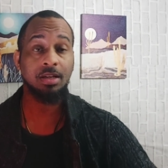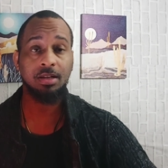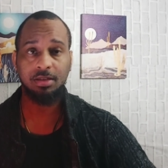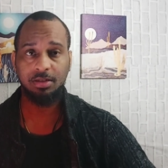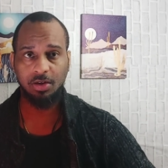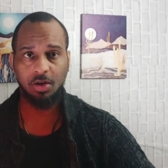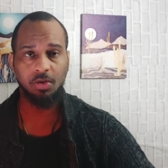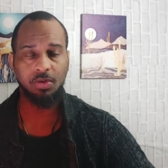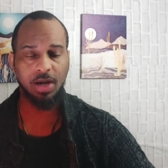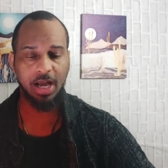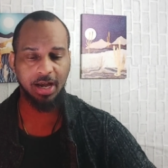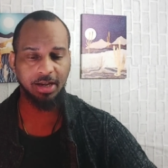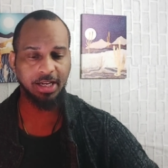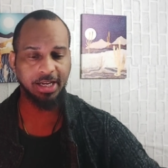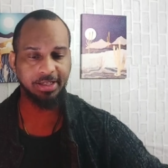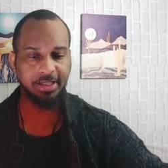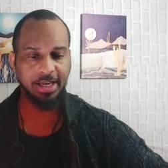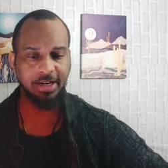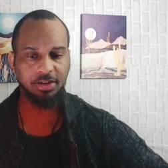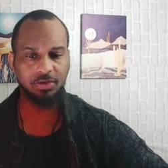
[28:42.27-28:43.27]
So I
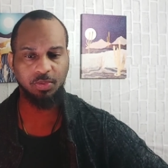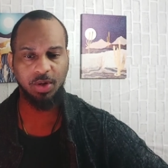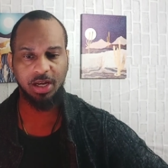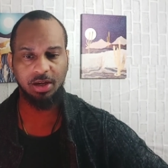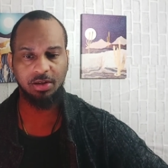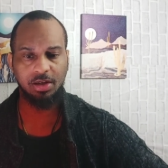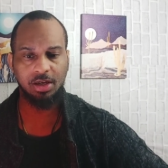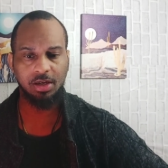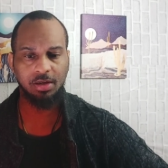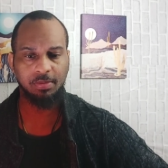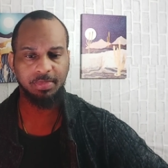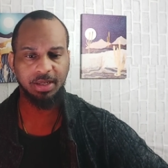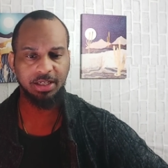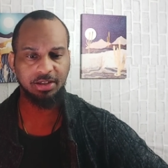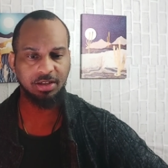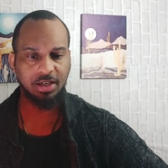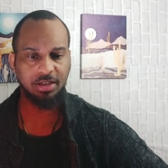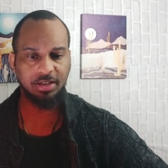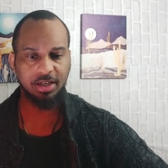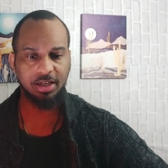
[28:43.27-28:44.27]
like that as well.
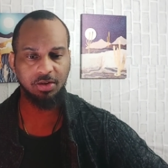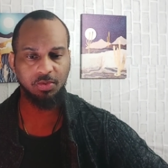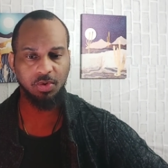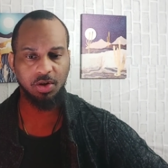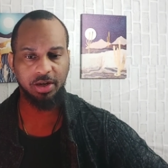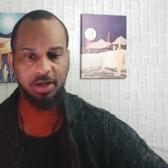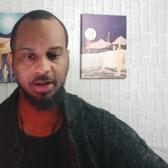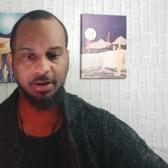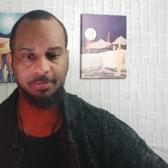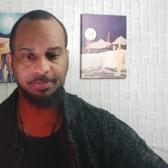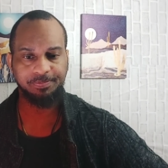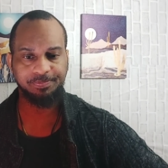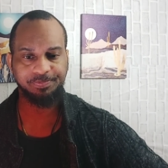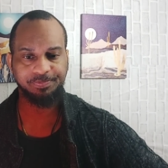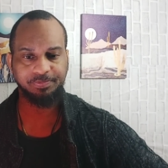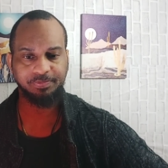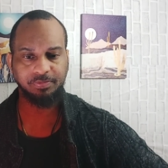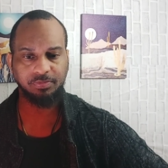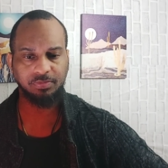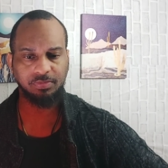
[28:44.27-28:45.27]
Let's continue on here
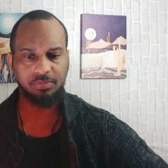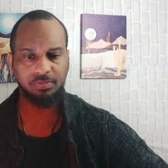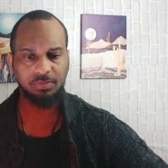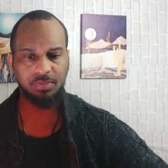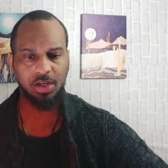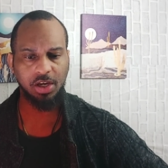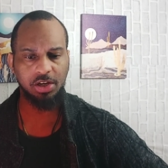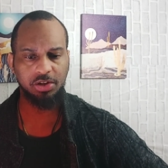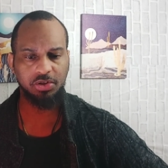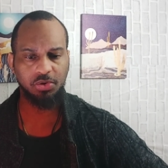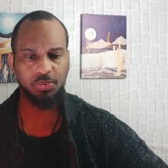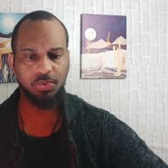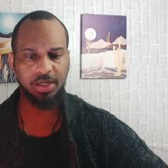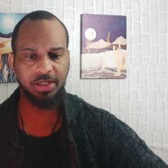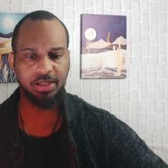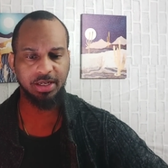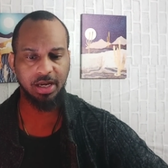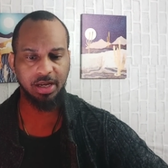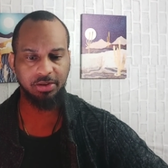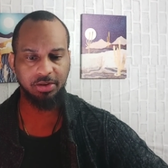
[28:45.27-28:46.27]
to
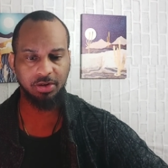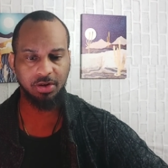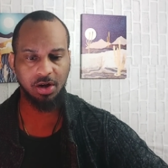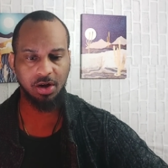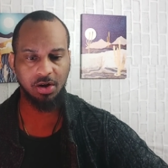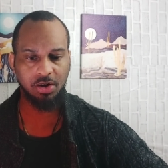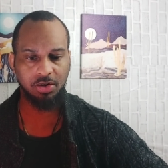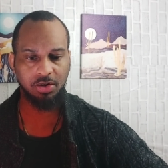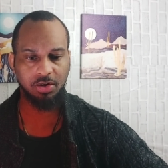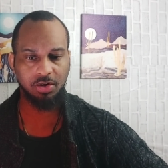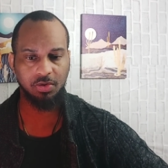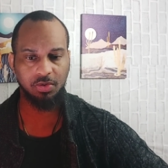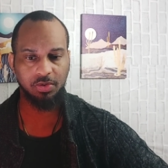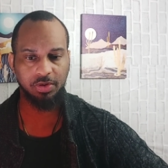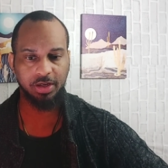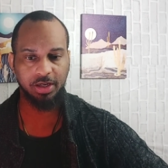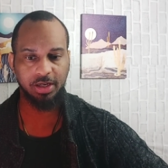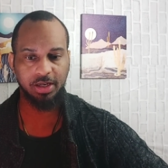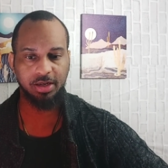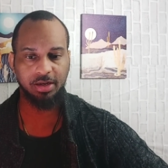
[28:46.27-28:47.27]
another article
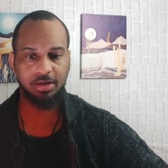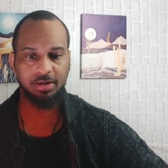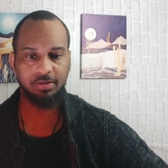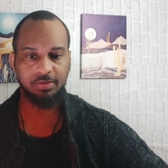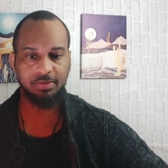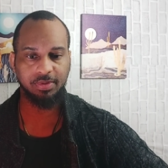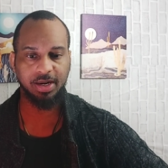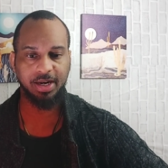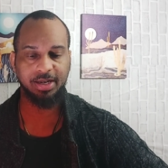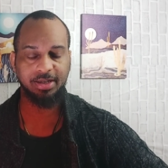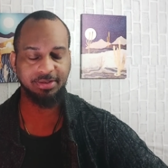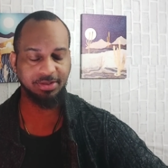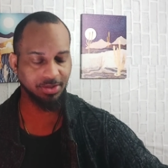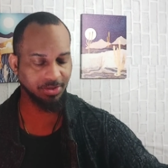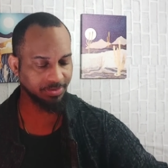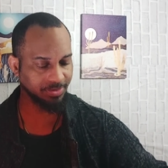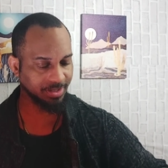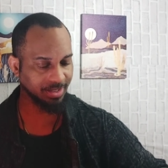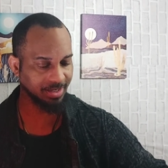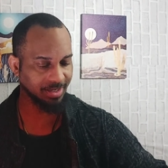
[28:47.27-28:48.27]
here, right?
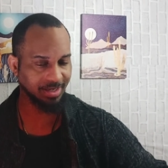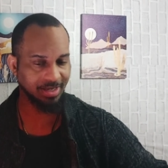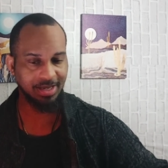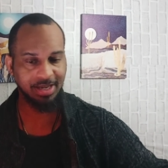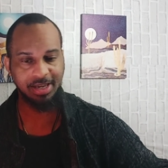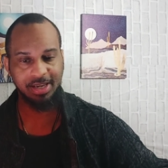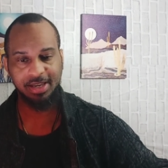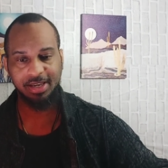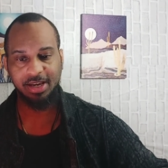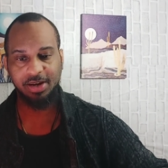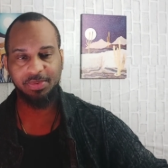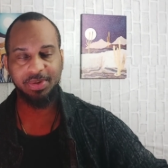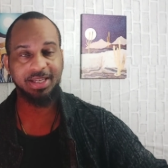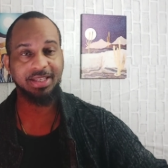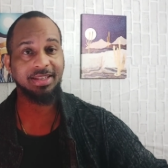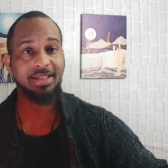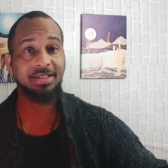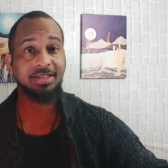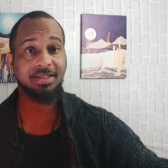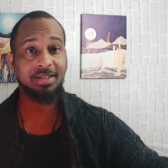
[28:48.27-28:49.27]
So and we
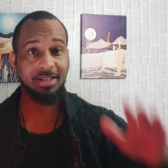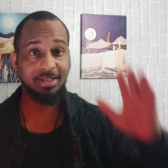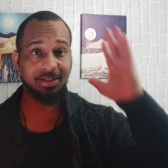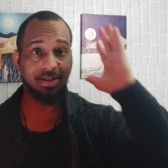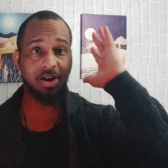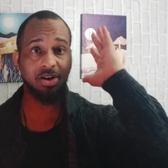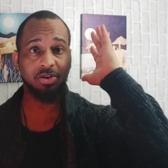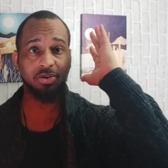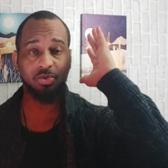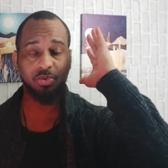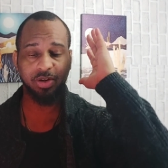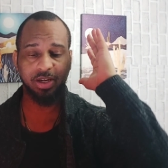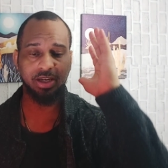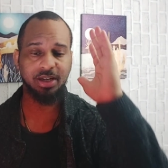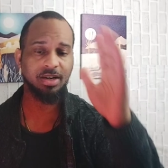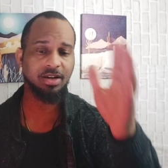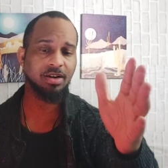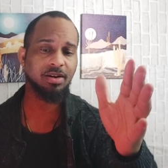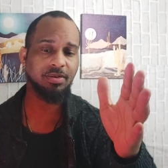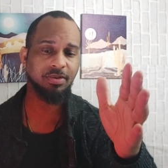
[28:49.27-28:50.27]
get this, this article
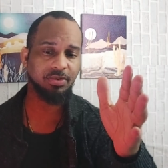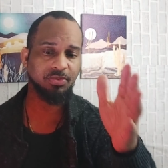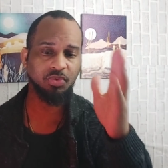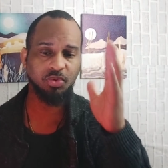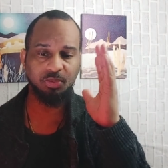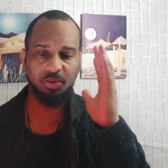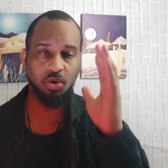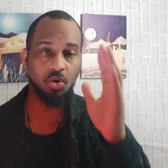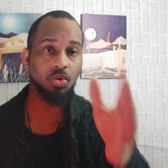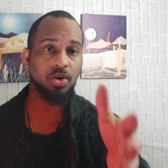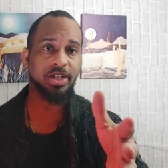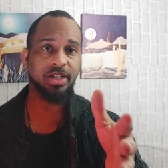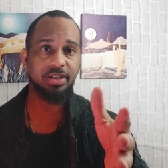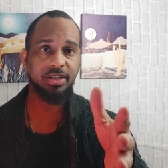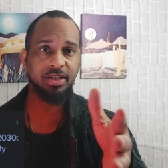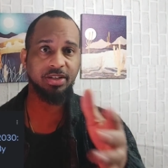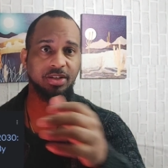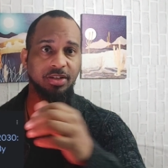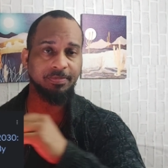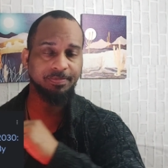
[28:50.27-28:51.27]
here is from Coin
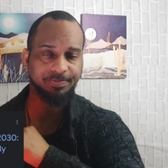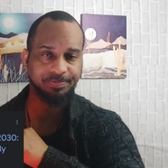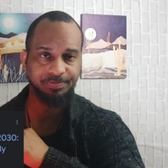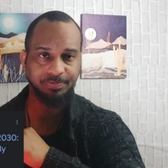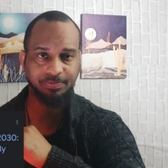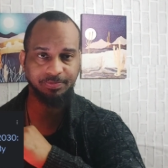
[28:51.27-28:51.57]
Edition.